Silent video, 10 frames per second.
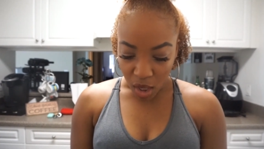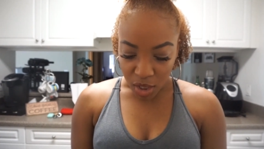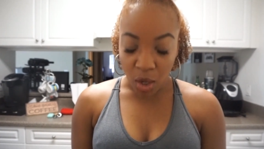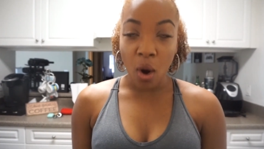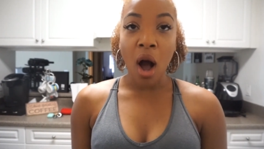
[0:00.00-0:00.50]

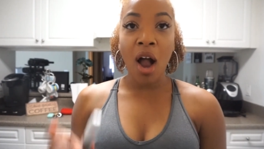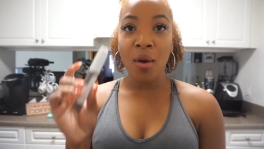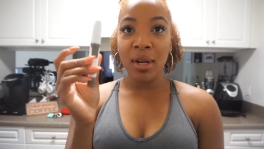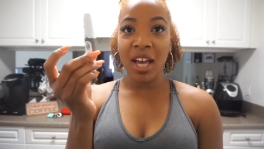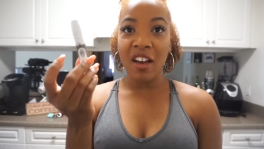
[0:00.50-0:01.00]
so I
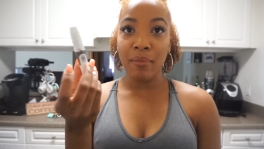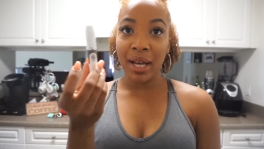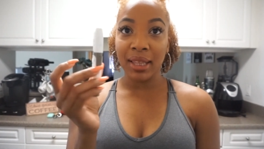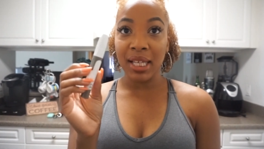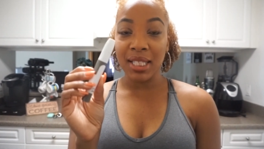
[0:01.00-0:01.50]
already have
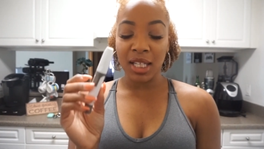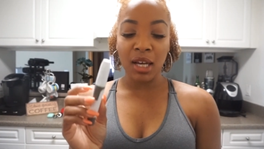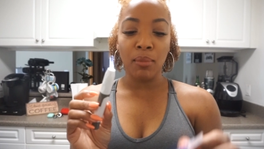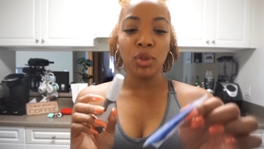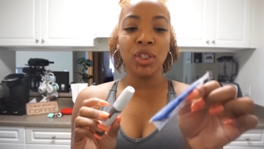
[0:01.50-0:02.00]
my thing set
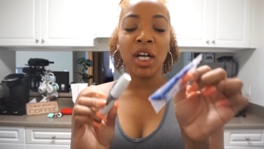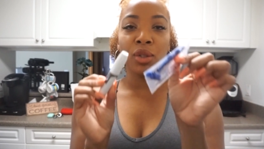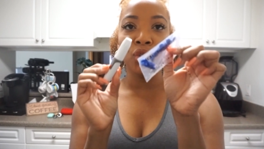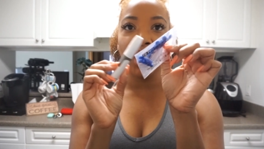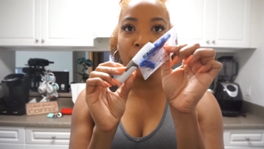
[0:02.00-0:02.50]
up. What you gotta
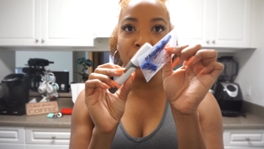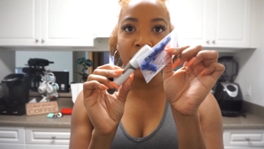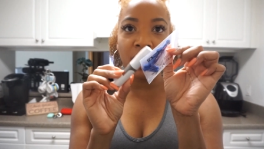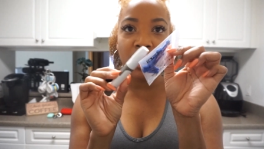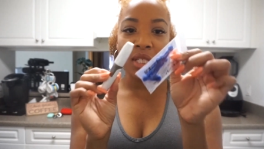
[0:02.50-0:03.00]
do, you gotta
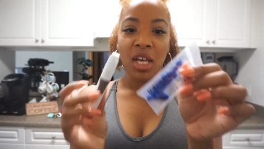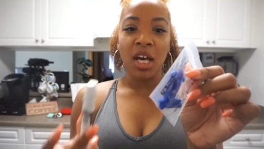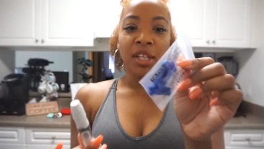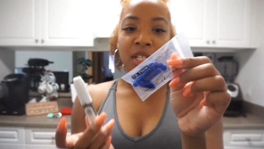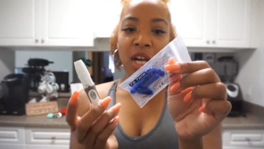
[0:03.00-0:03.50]
put this,
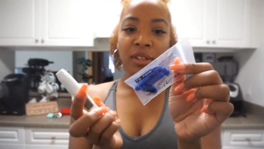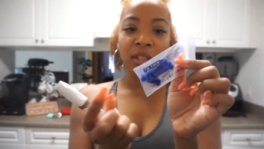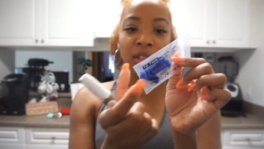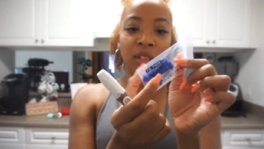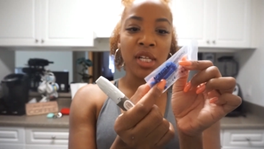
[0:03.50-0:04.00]
these are
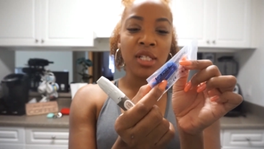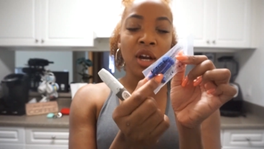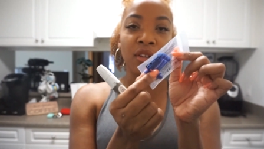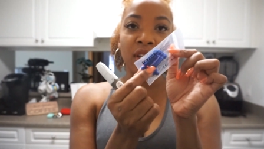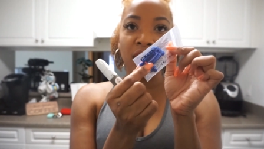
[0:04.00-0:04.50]

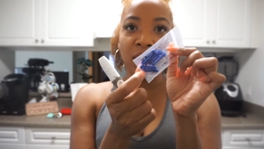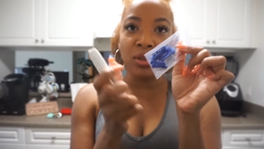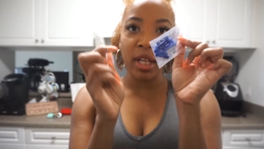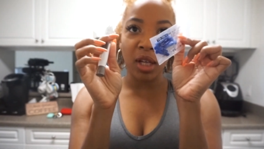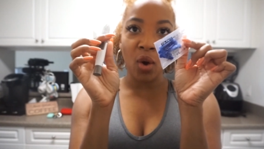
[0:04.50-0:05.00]
the
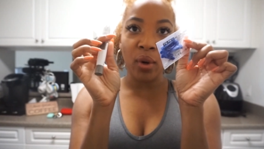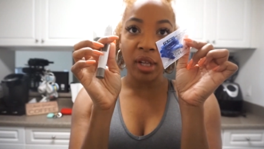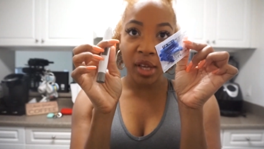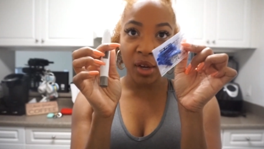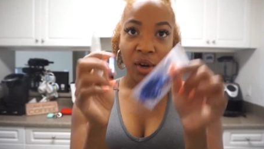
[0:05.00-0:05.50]
needles that go in
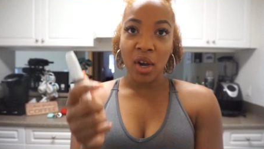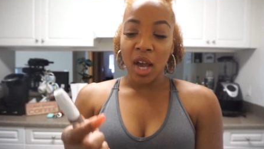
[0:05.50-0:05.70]
here,